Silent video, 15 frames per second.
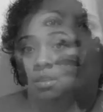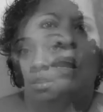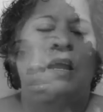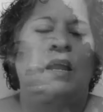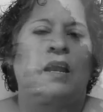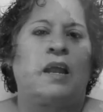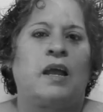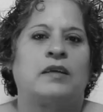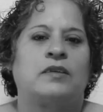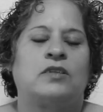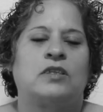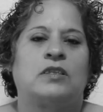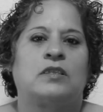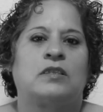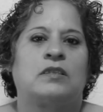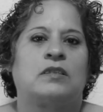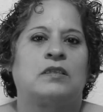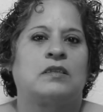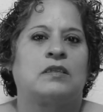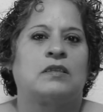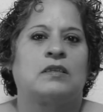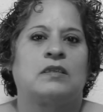And I just
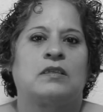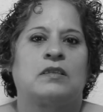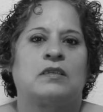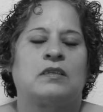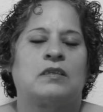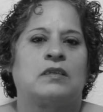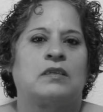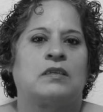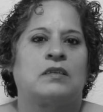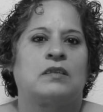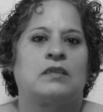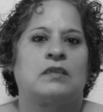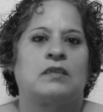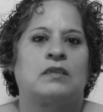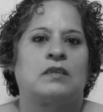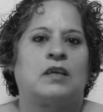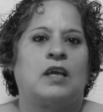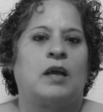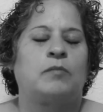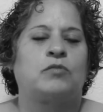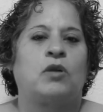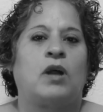
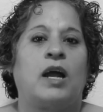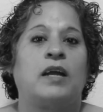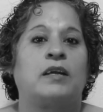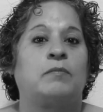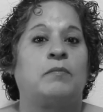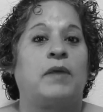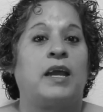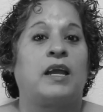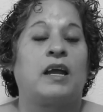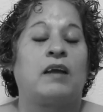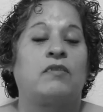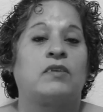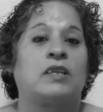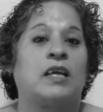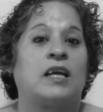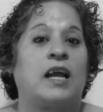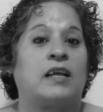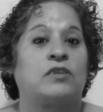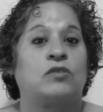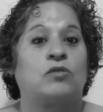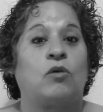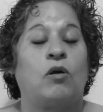kept trying to make everything
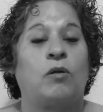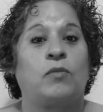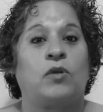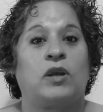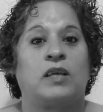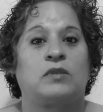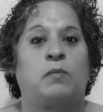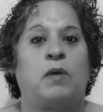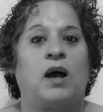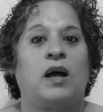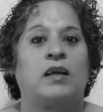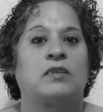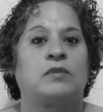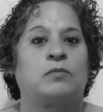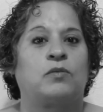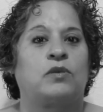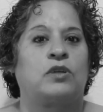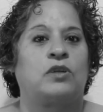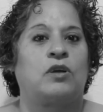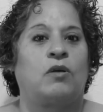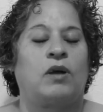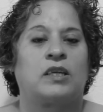as normal as possible.
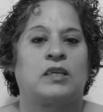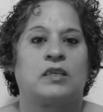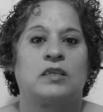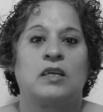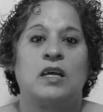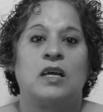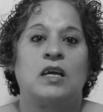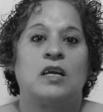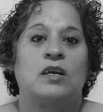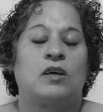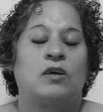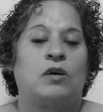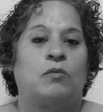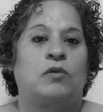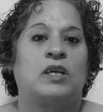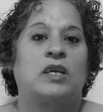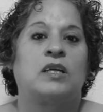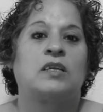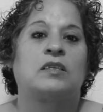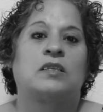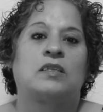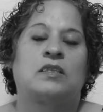I
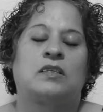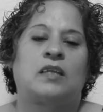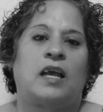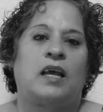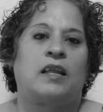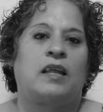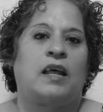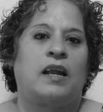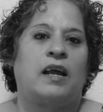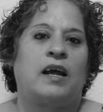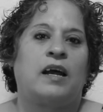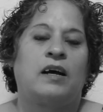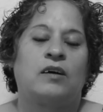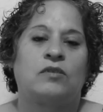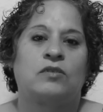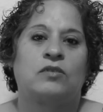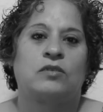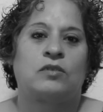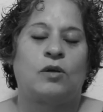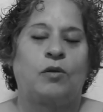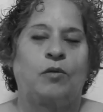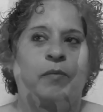wanted us to stay in that house
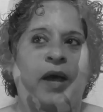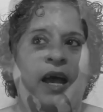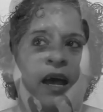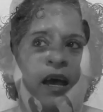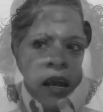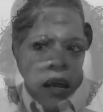so bad.